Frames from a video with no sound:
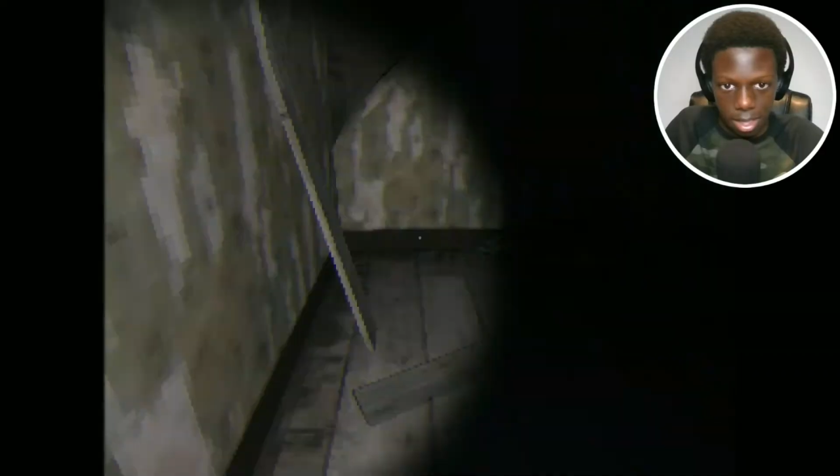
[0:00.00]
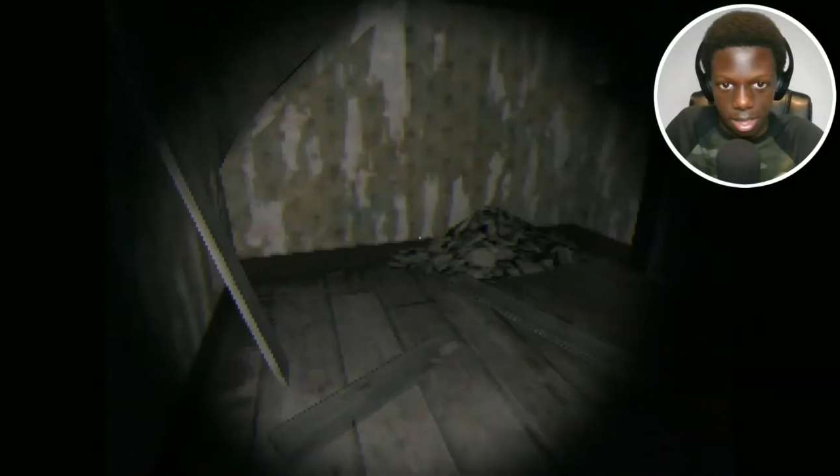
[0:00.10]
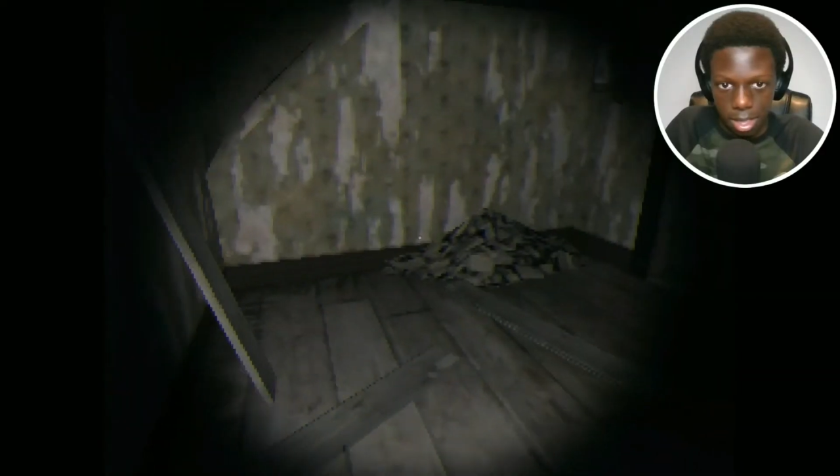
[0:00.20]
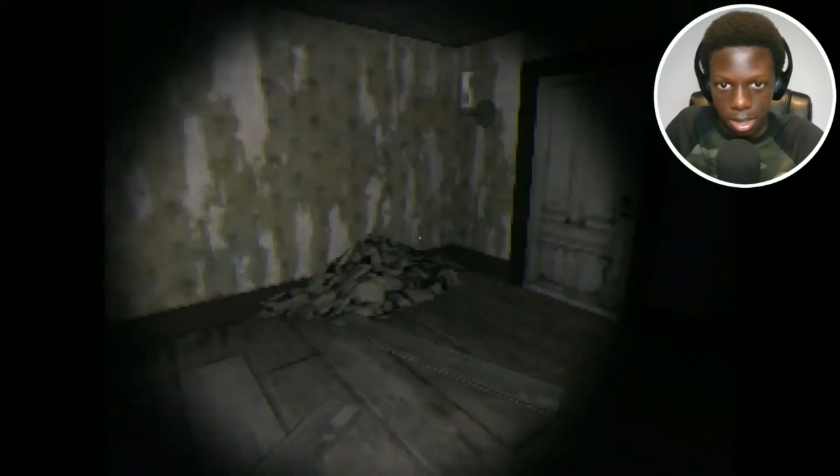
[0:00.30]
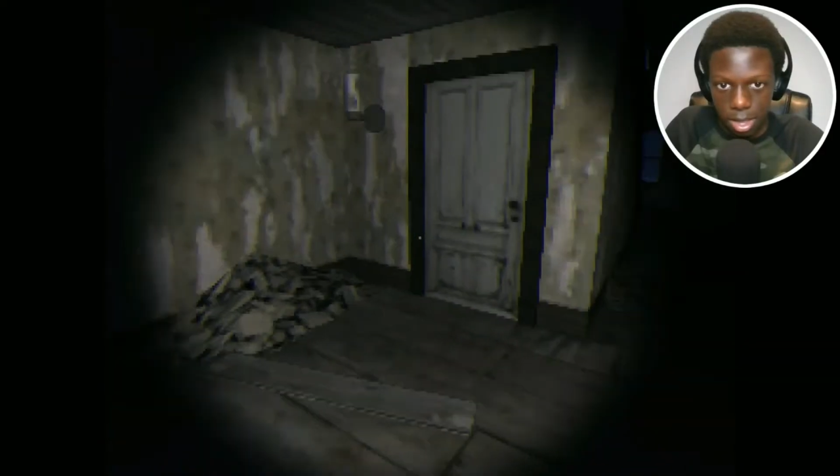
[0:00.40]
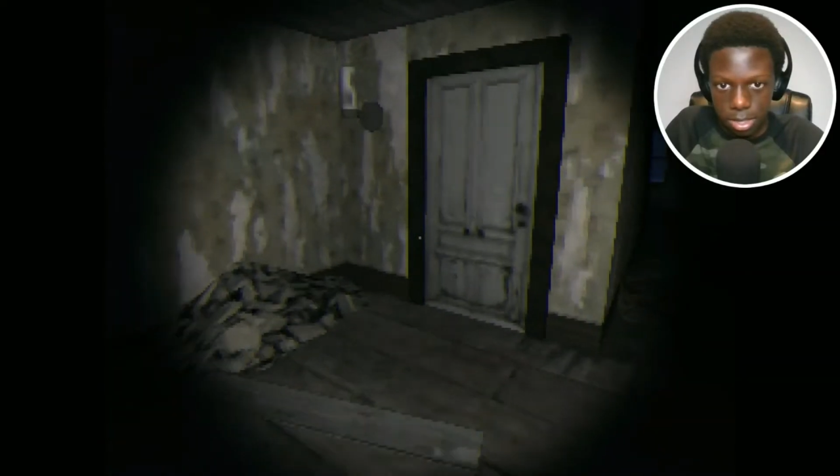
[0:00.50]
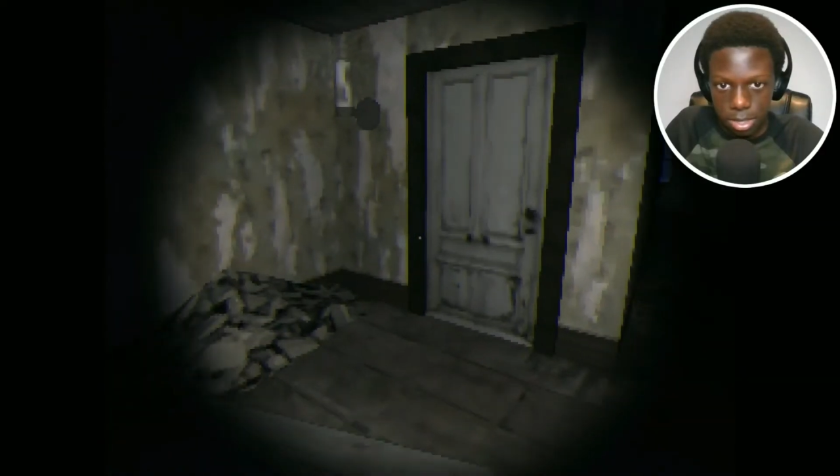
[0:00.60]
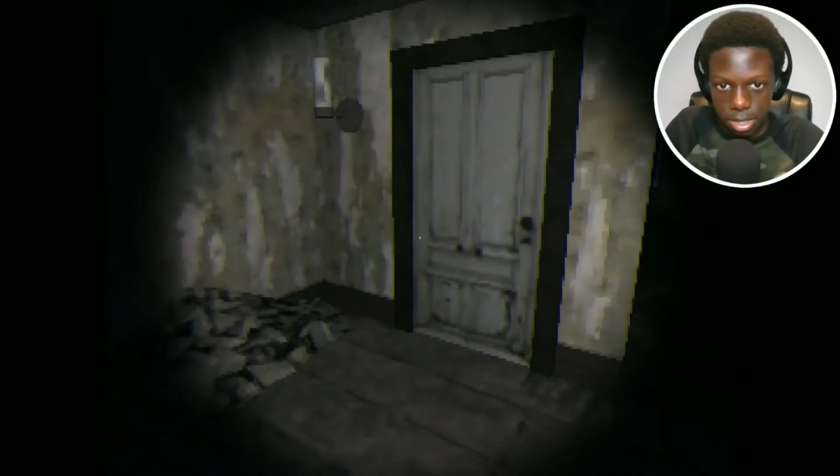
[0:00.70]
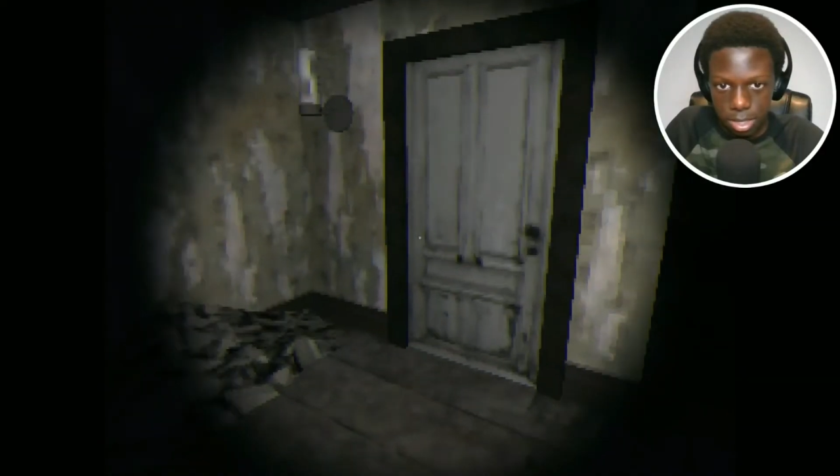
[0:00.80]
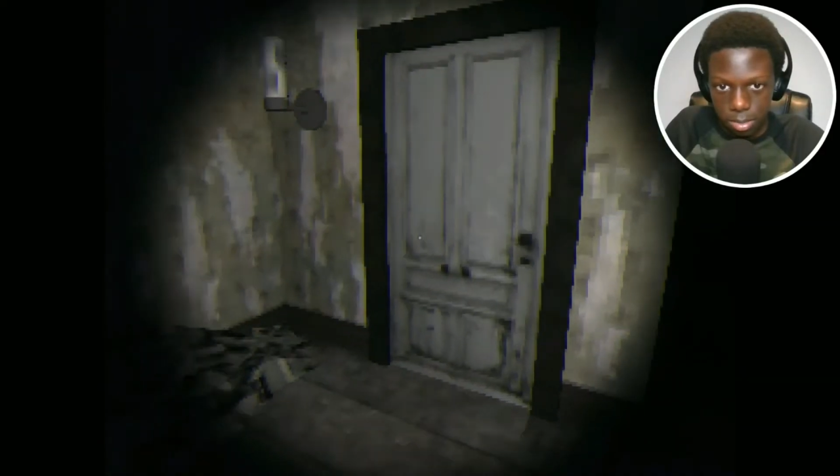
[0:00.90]
Okay,
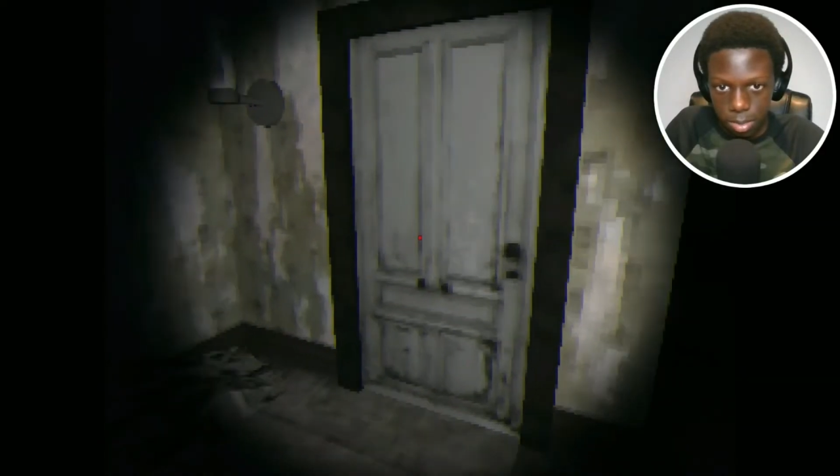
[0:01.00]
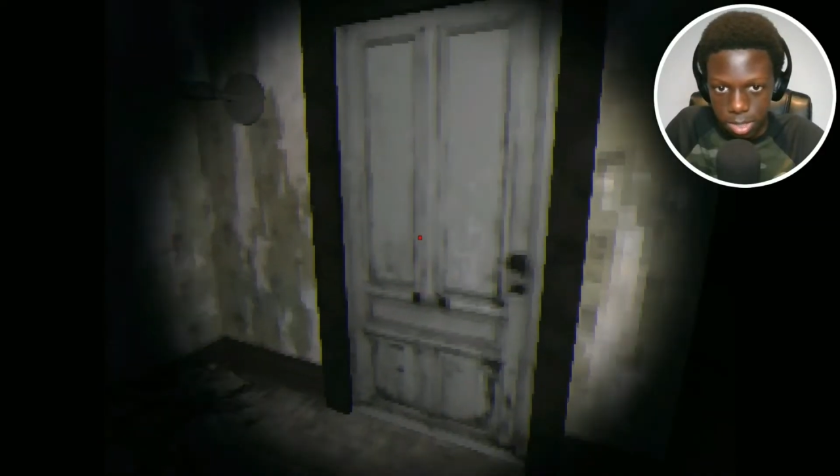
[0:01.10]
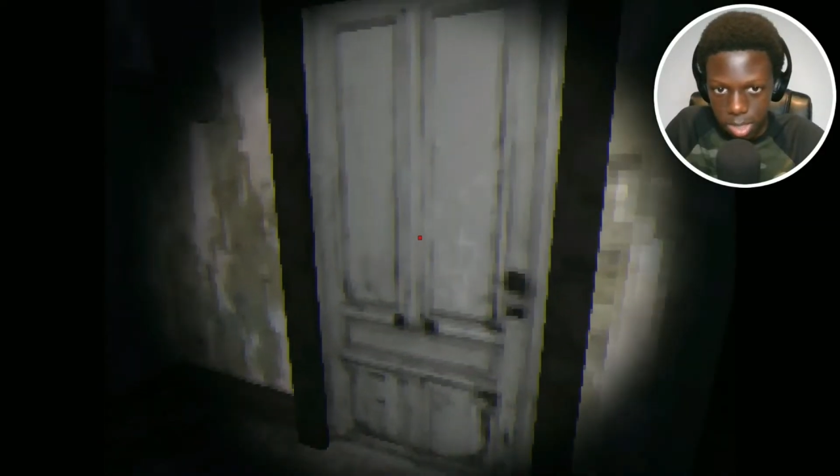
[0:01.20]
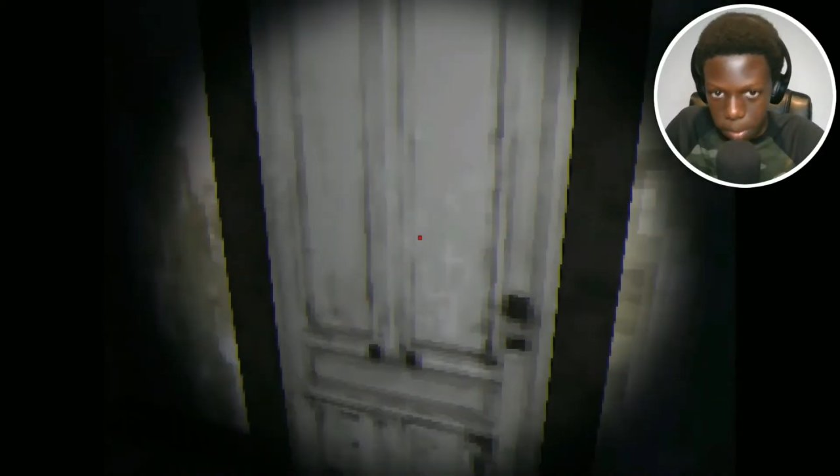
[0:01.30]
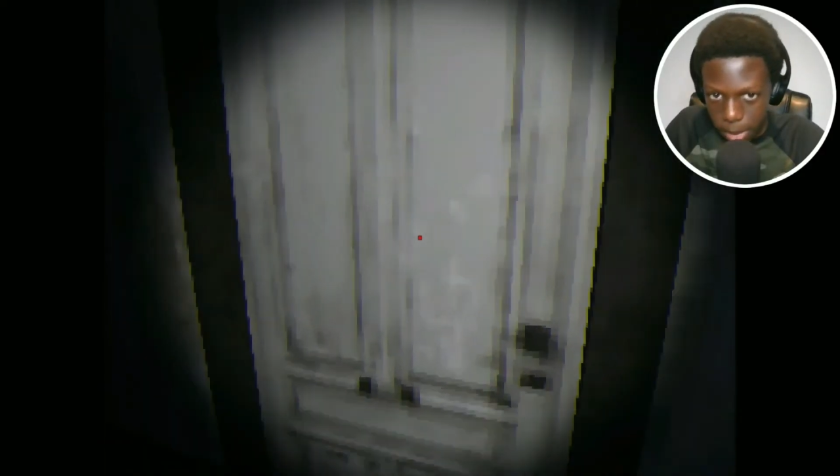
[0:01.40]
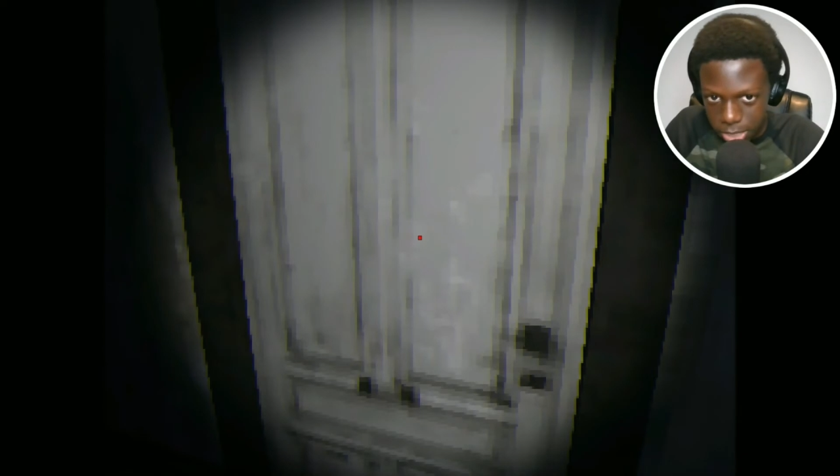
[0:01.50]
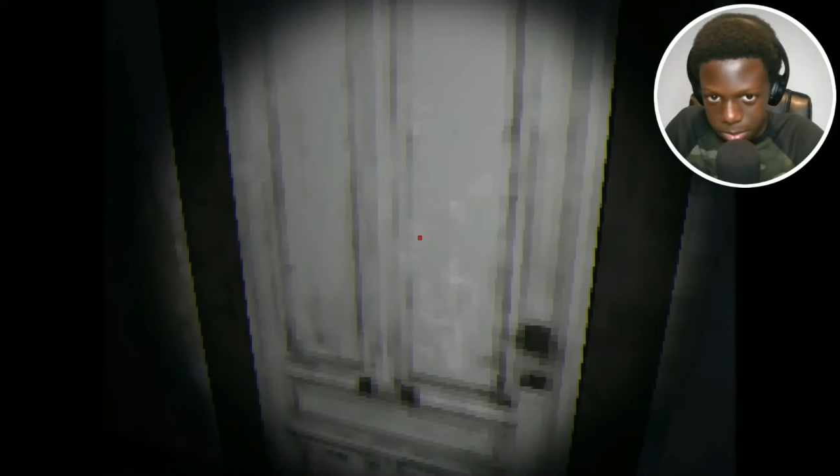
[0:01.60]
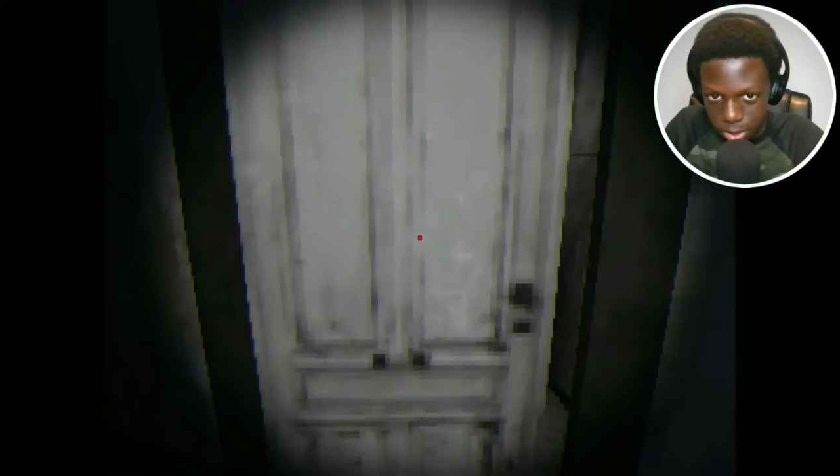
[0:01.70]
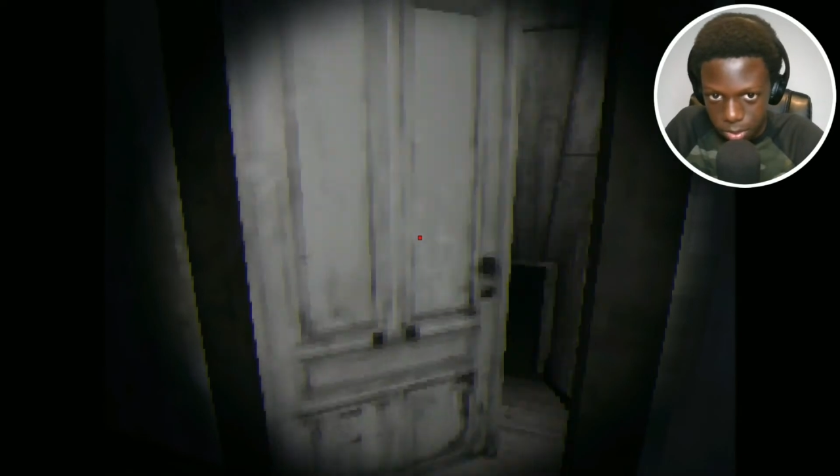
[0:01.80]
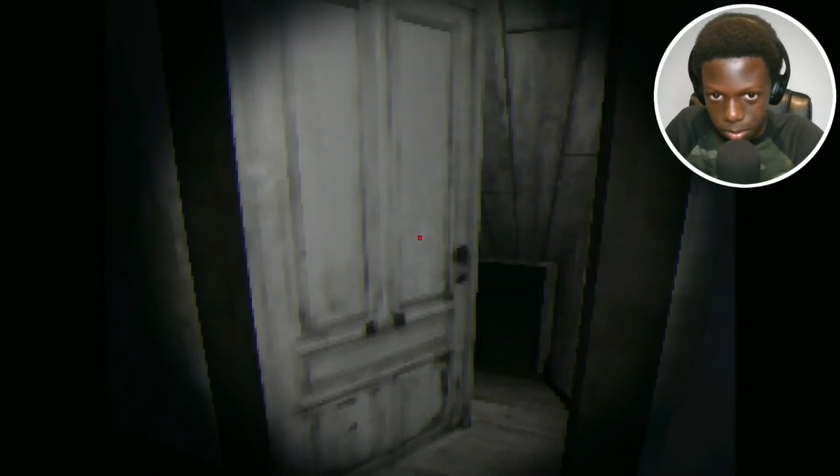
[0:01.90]
so this was the
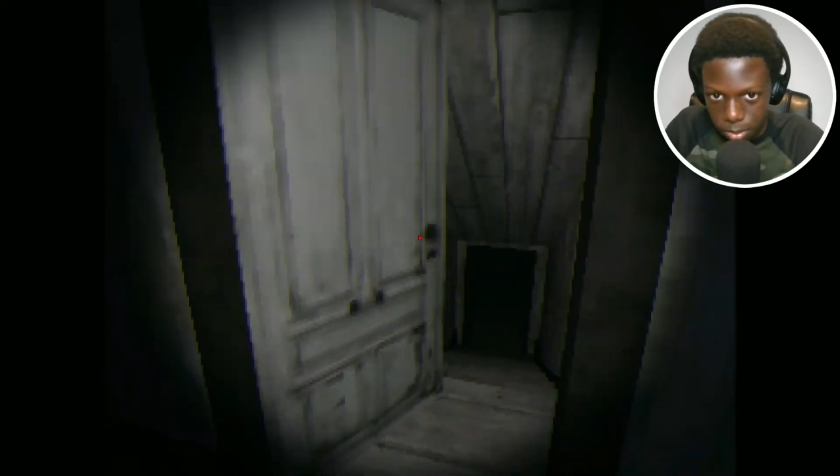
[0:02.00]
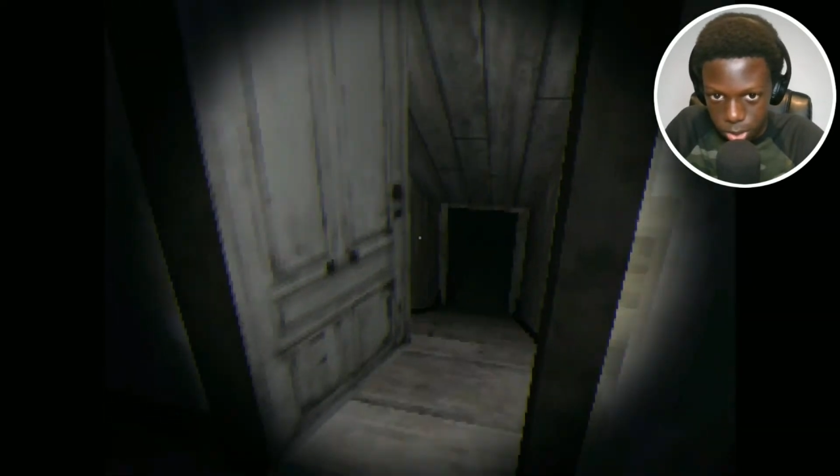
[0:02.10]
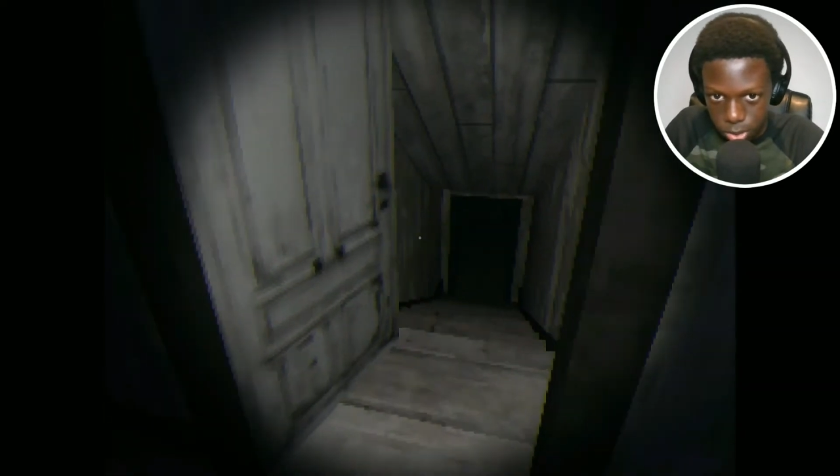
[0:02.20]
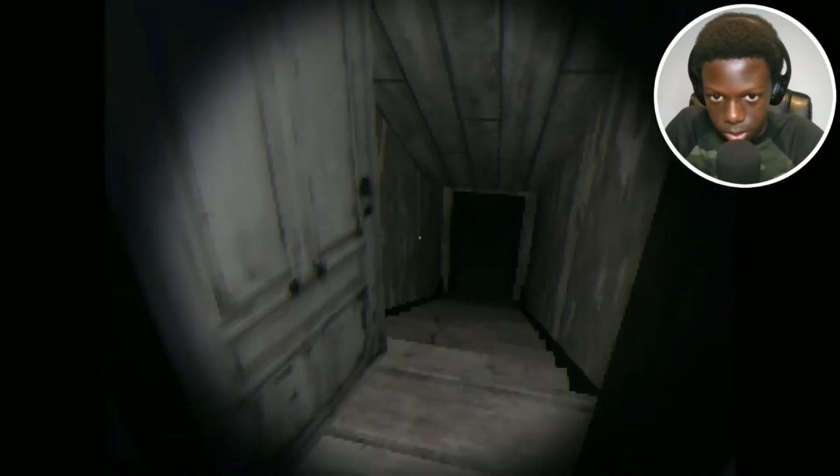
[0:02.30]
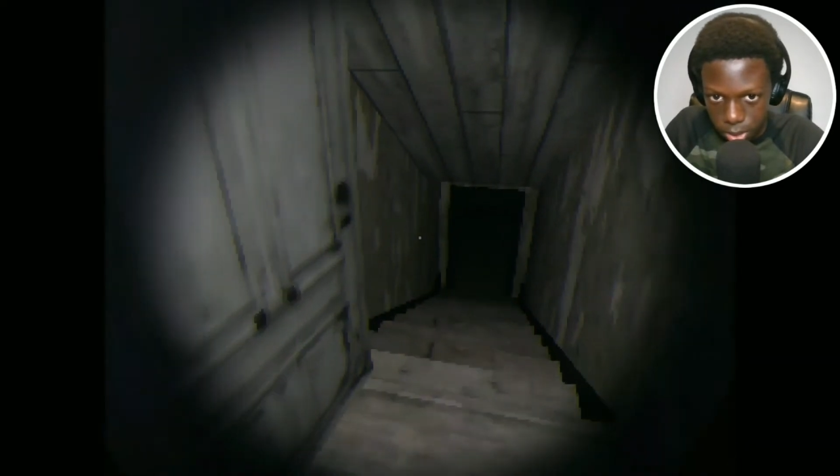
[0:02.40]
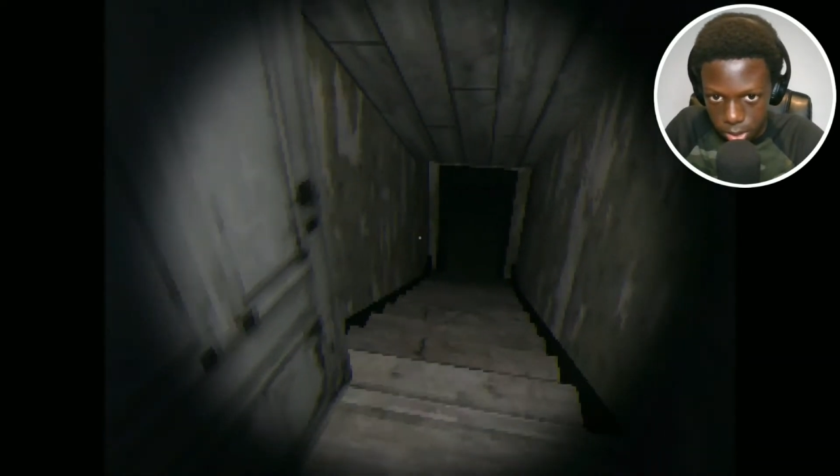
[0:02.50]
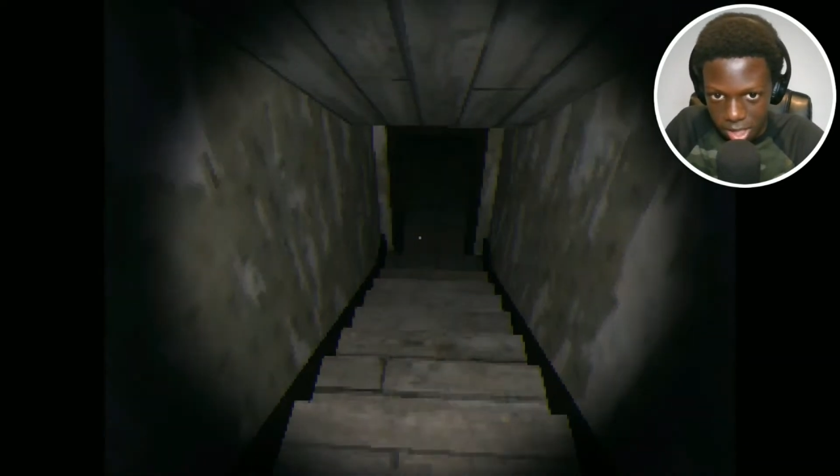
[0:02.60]
basement door, I'm pretty sure, right?